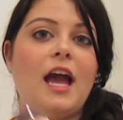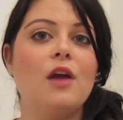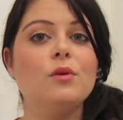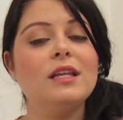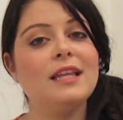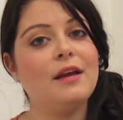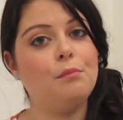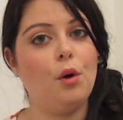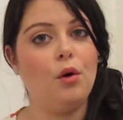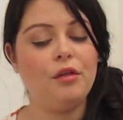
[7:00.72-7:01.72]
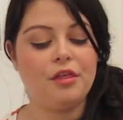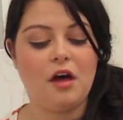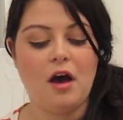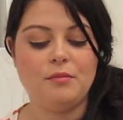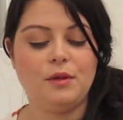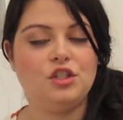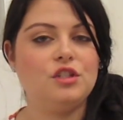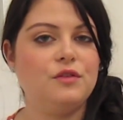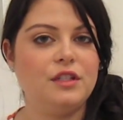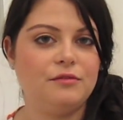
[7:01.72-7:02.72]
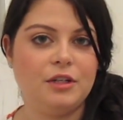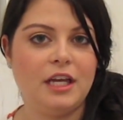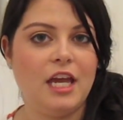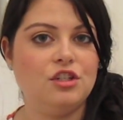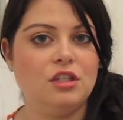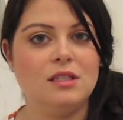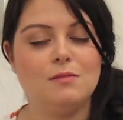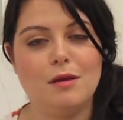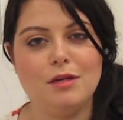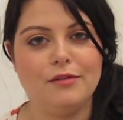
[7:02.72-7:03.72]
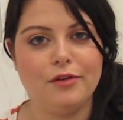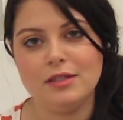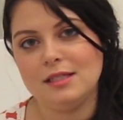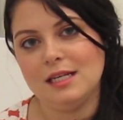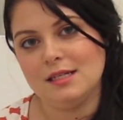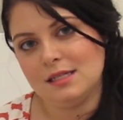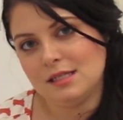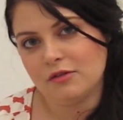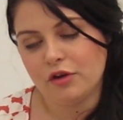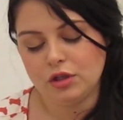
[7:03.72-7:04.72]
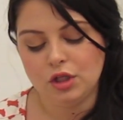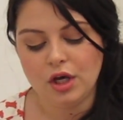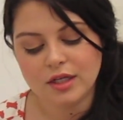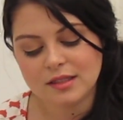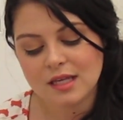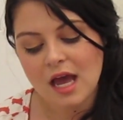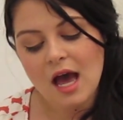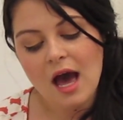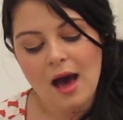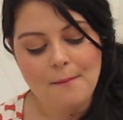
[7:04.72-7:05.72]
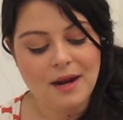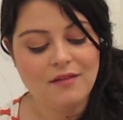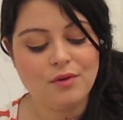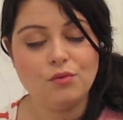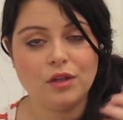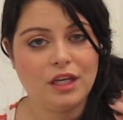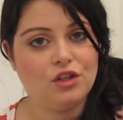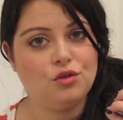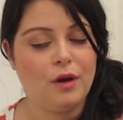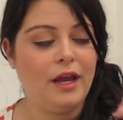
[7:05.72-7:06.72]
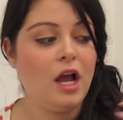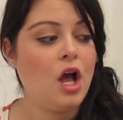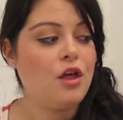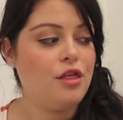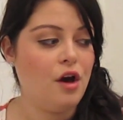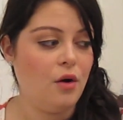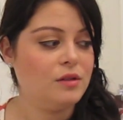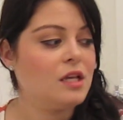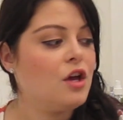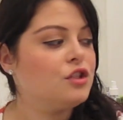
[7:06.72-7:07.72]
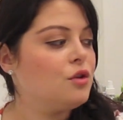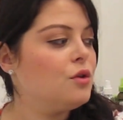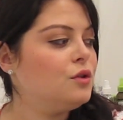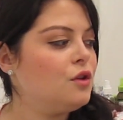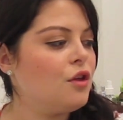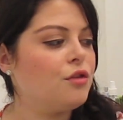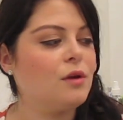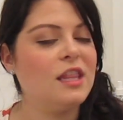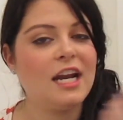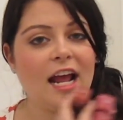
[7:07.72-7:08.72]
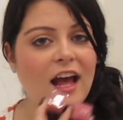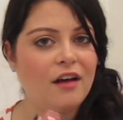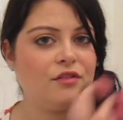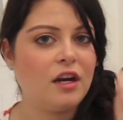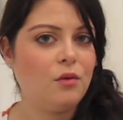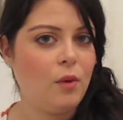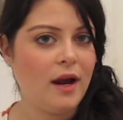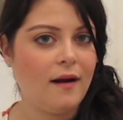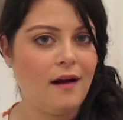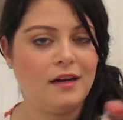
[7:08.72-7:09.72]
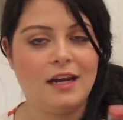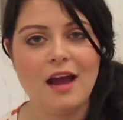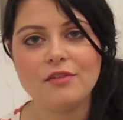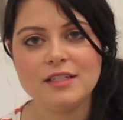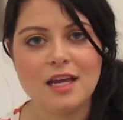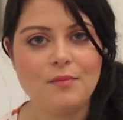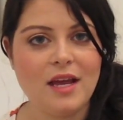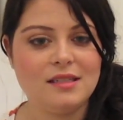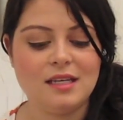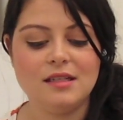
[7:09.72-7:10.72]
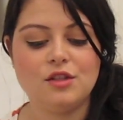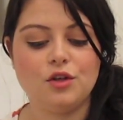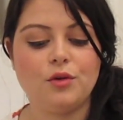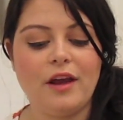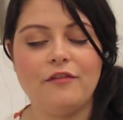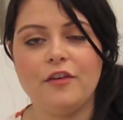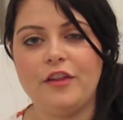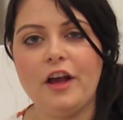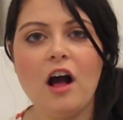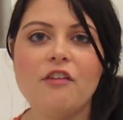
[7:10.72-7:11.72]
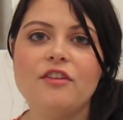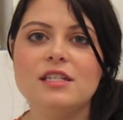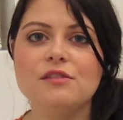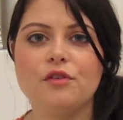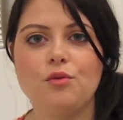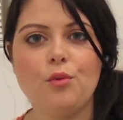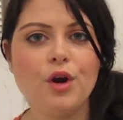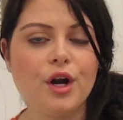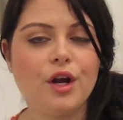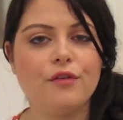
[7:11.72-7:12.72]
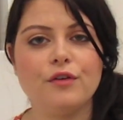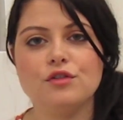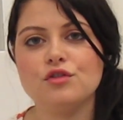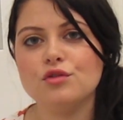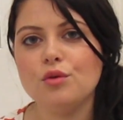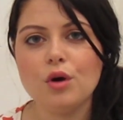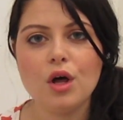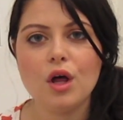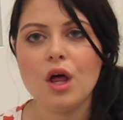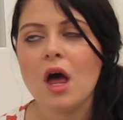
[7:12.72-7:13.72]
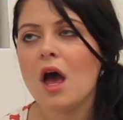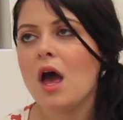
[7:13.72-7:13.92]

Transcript: I really like both, but just for different occasions, maybe different seasons, different looks. But I've been really enjoying those. So those are the three that I have that I wear on an everyday basis. They're great for the office, for work, for school,